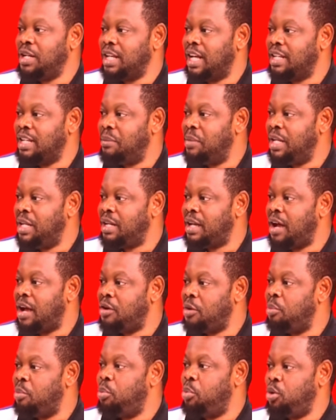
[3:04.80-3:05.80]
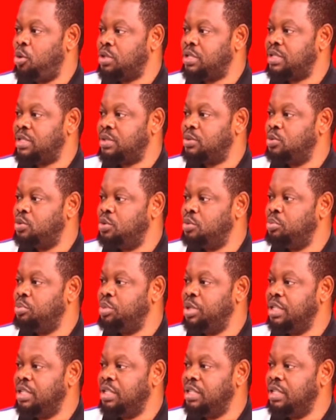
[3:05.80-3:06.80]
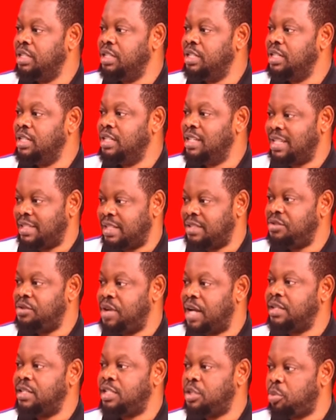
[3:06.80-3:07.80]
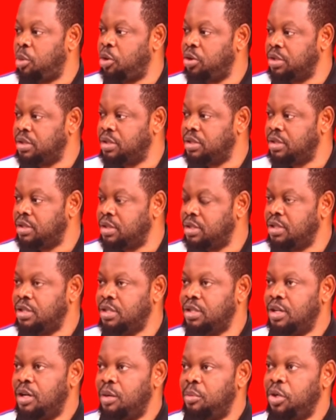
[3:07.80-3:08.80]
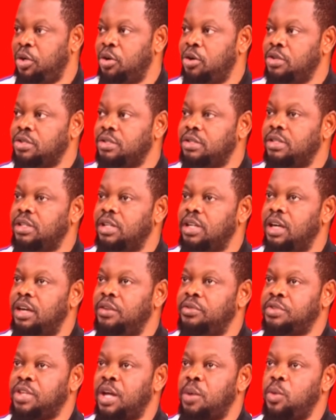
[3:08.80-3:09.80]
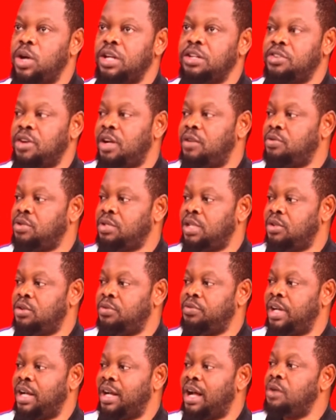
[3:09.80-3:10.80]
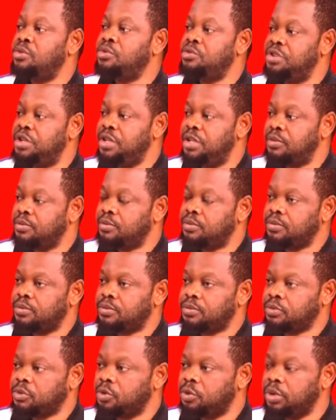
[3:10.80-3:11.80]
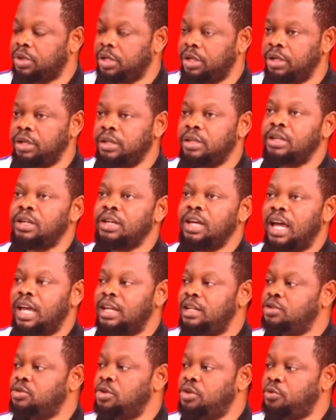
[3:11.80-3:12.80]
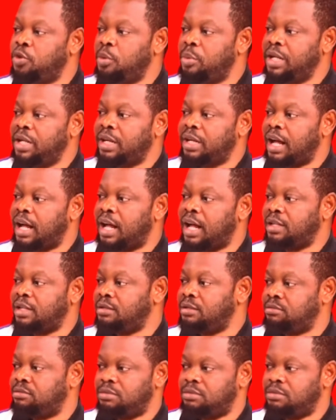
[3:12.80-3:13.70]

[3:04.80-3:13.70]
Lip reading: that the medical reports would be necessary at this point, because if someone travels out of the country, okay, and is going for medical,